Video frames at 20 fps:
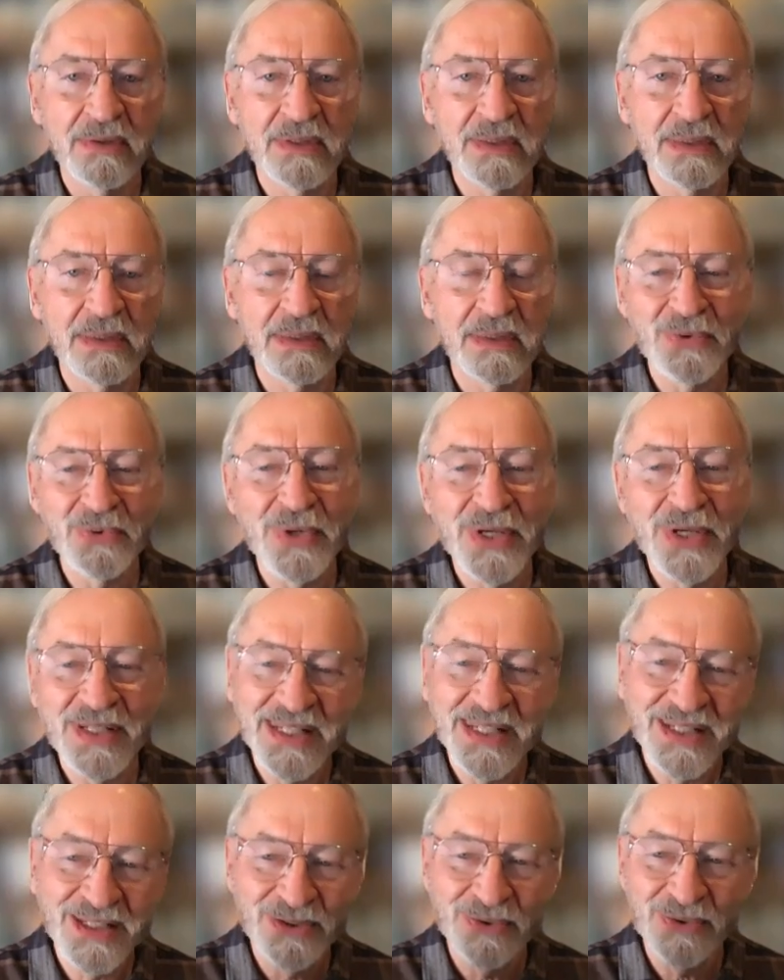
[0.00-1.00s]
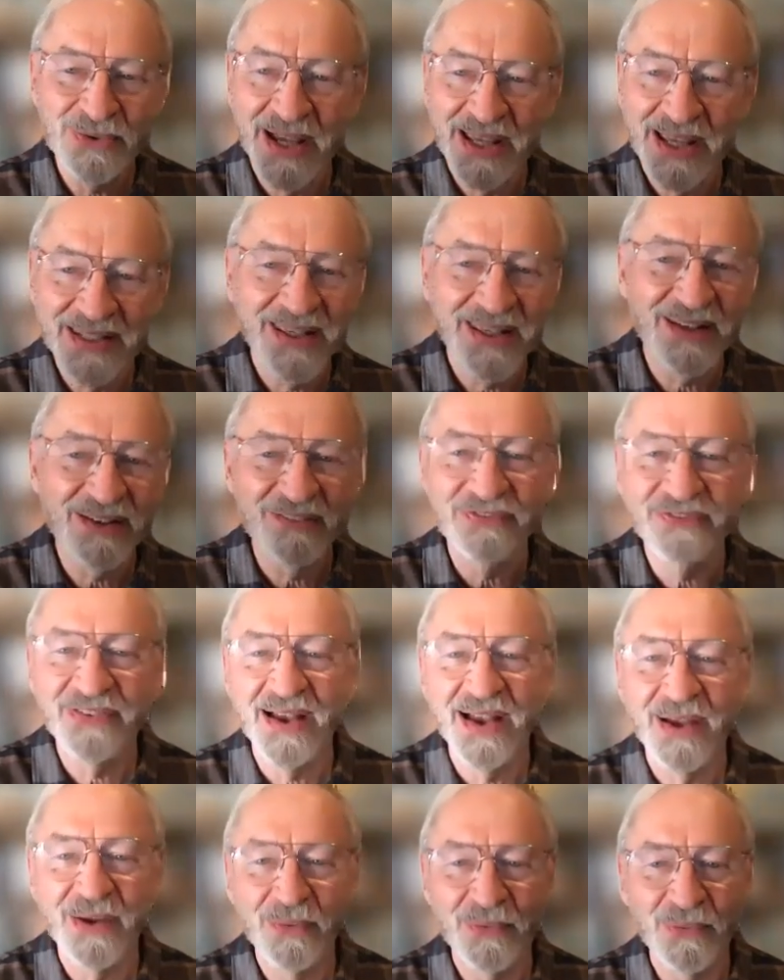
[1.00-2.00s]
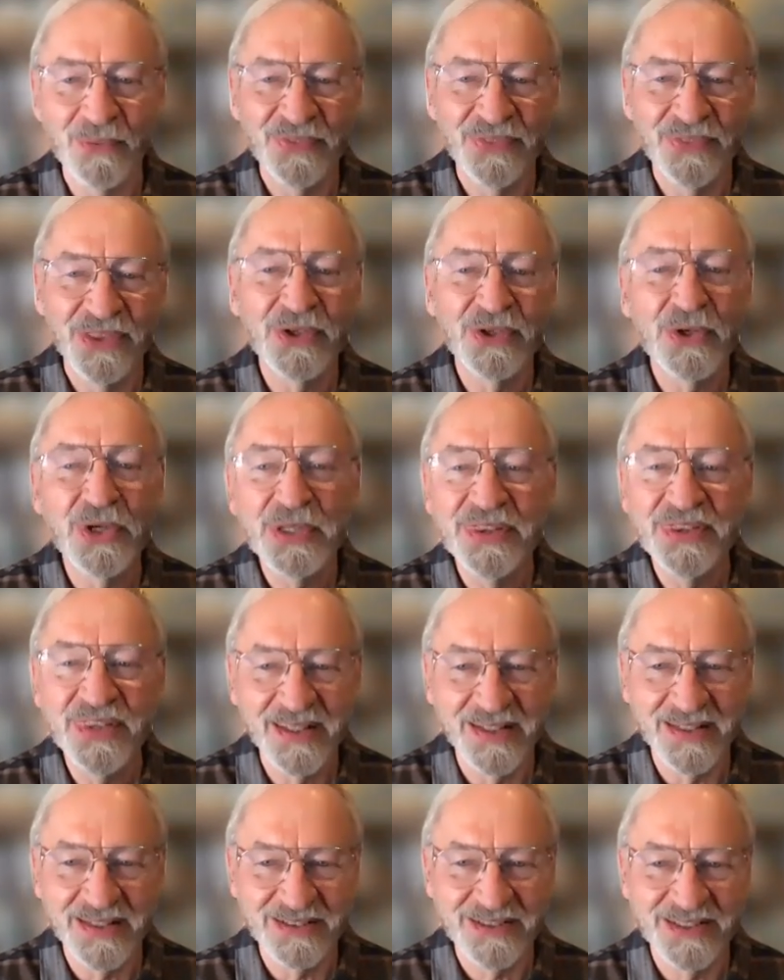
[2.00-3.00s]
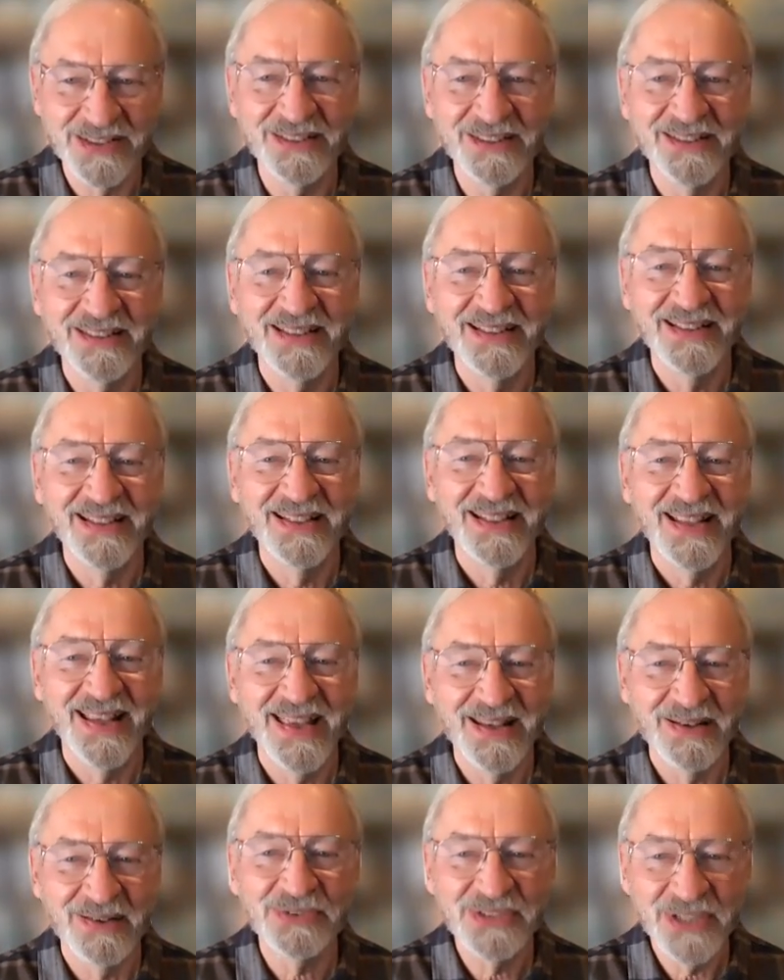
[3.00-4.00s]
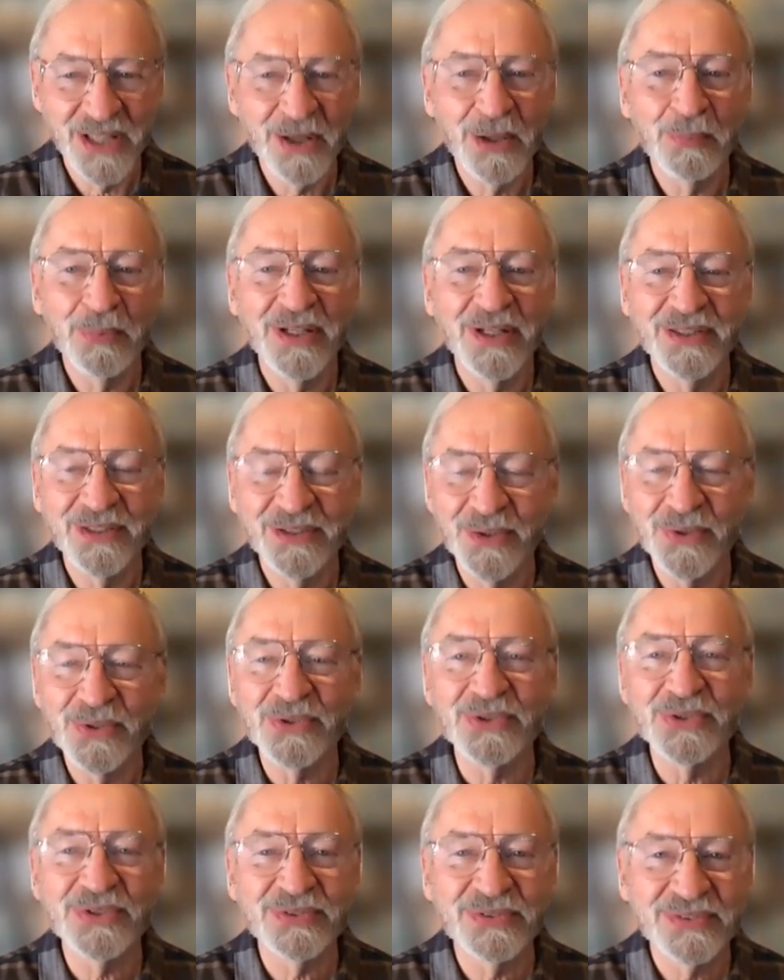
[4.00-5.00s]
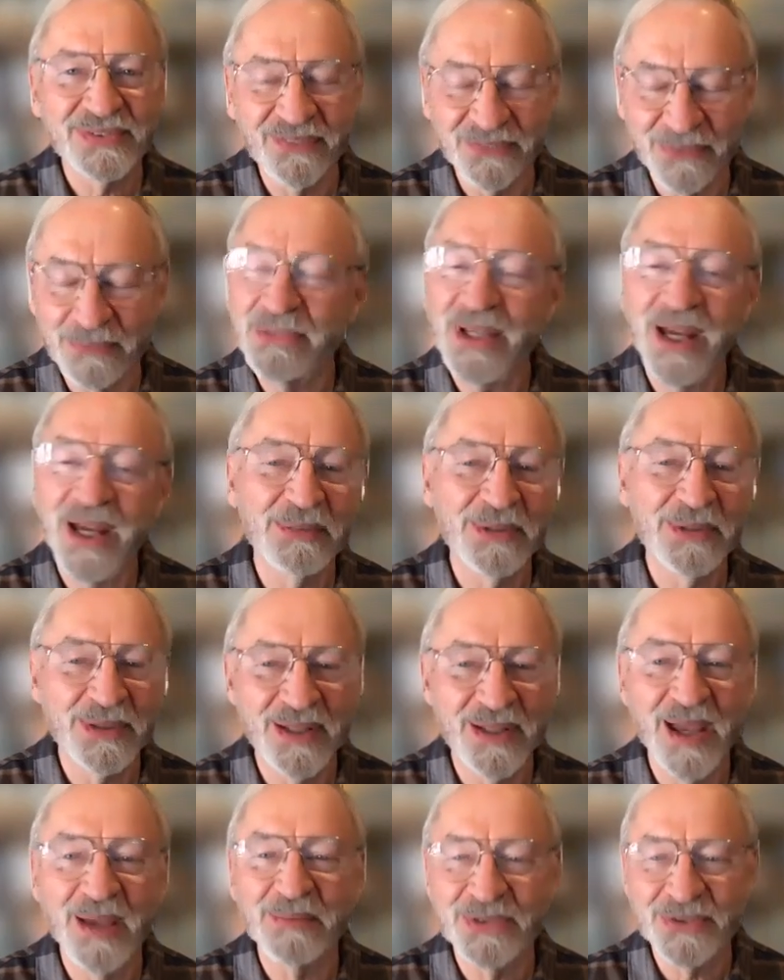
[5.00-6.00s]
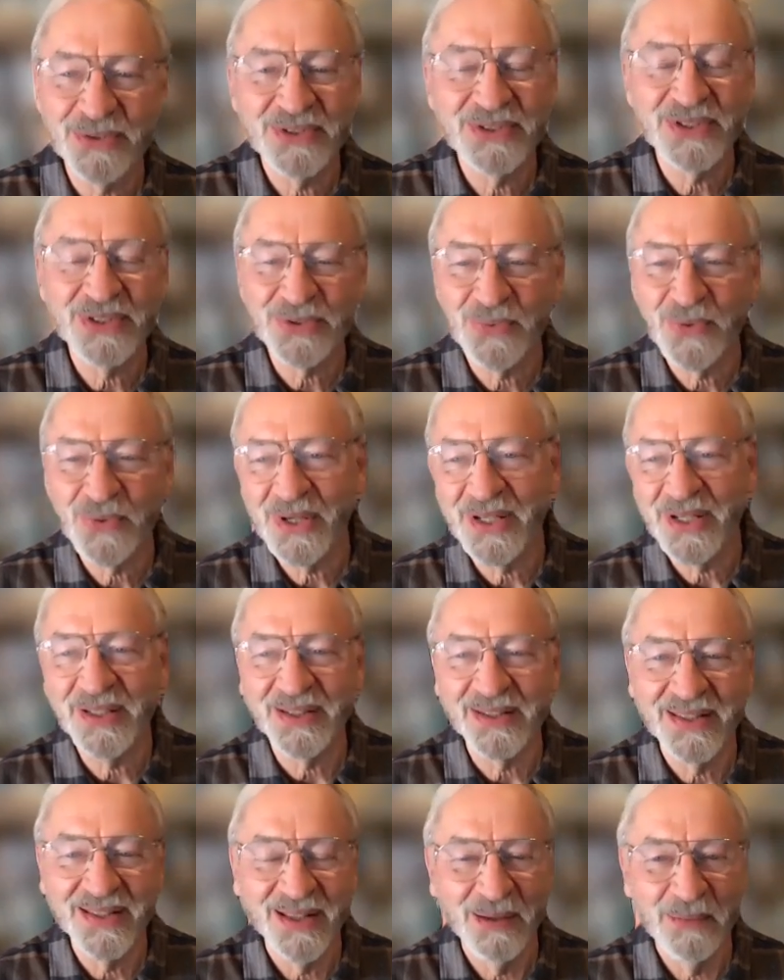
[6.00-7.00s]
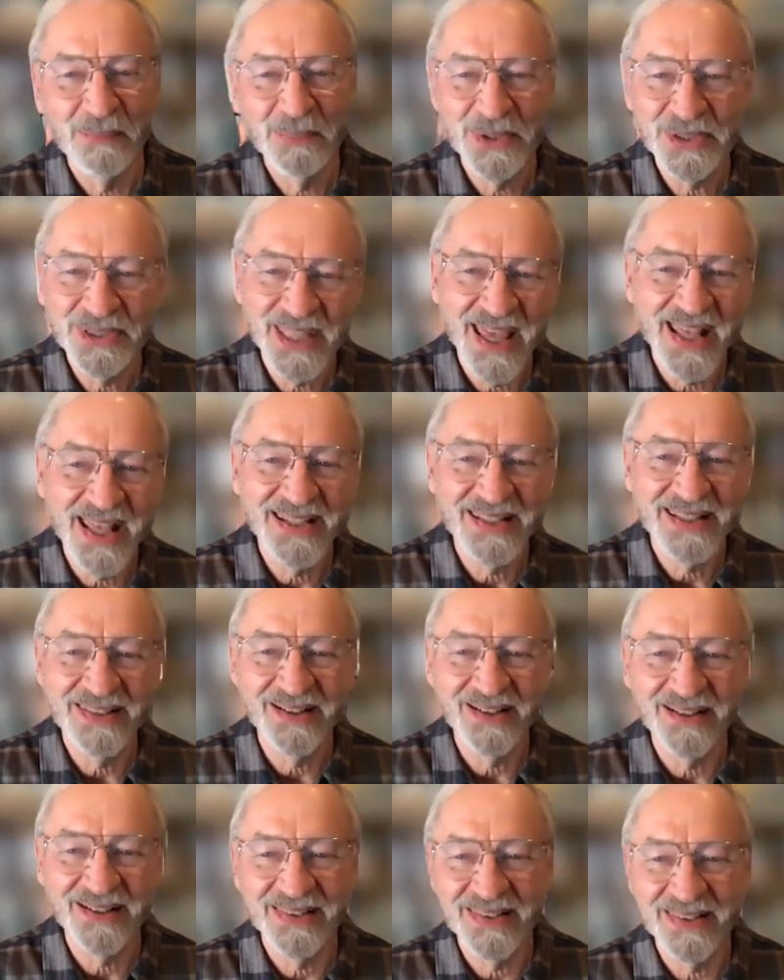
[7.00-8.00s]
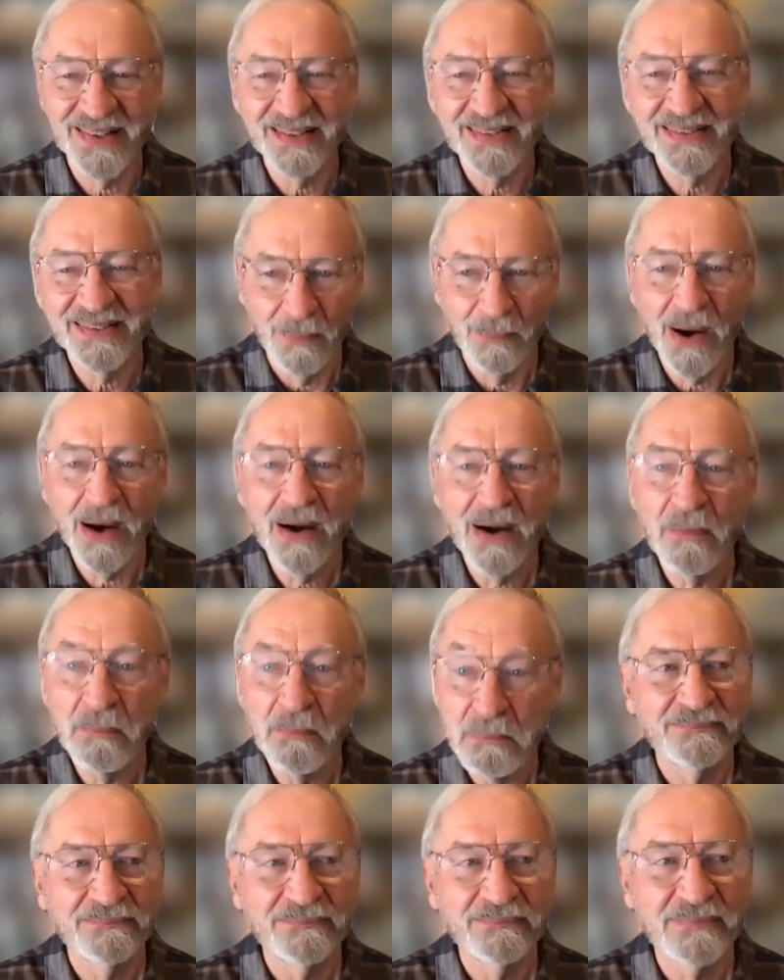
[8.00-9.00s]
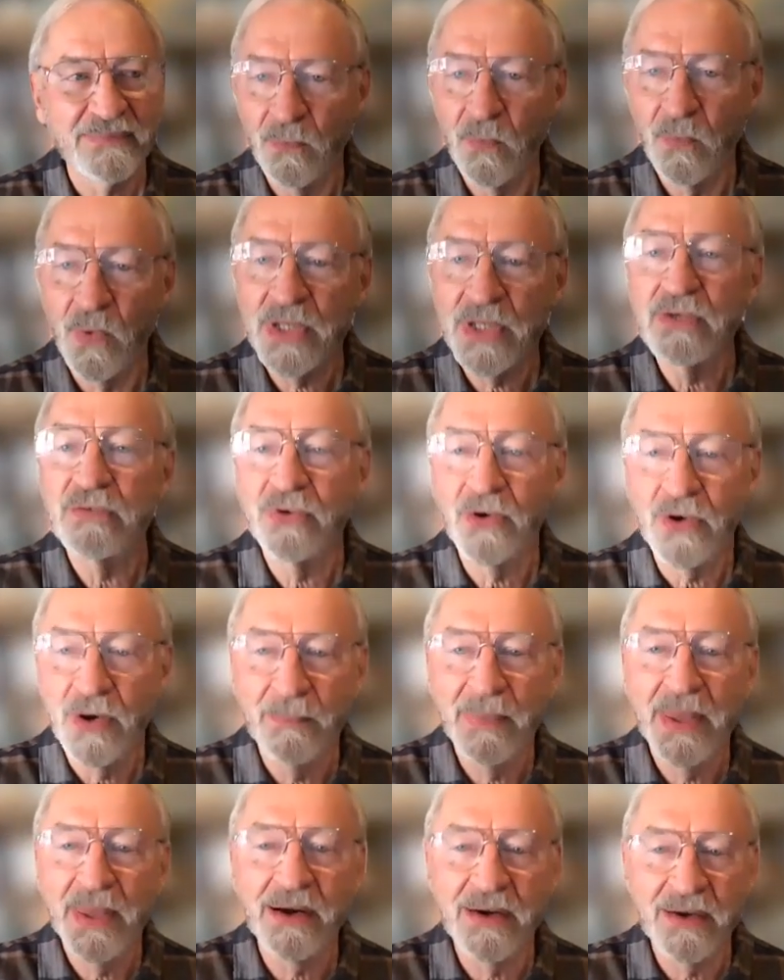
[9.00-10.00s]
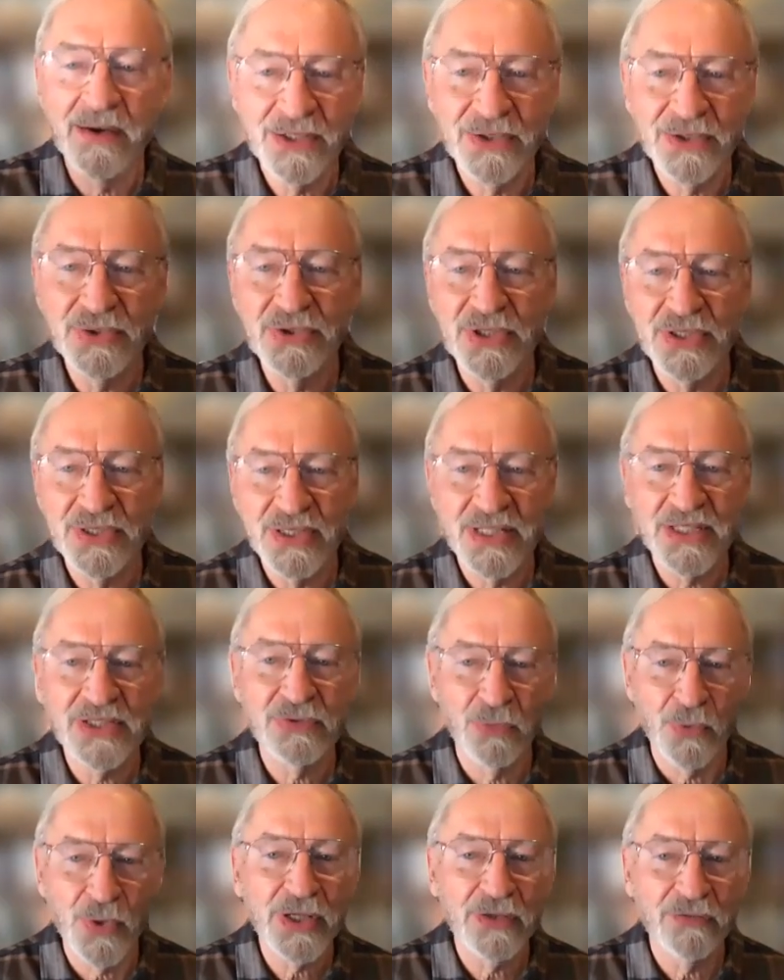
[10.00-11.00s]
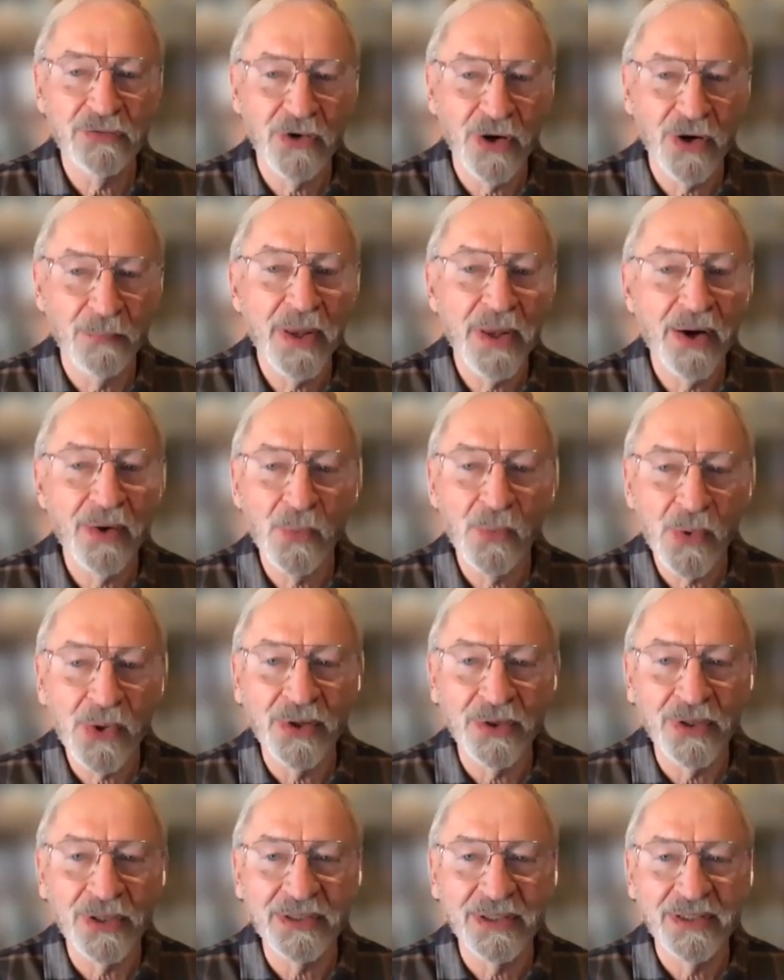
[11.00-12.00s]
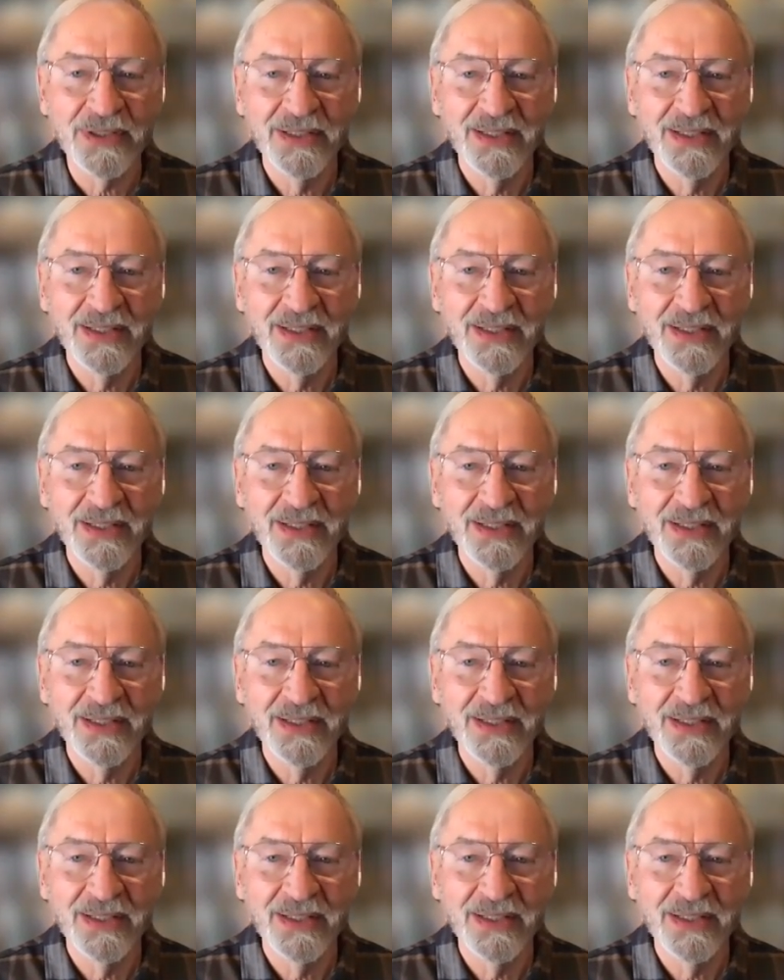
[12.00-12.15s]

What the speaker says: And we need to identify the good things and celebrate those from time to time. So I just wanted to put that in there, that part of working for a better union is working for a better world.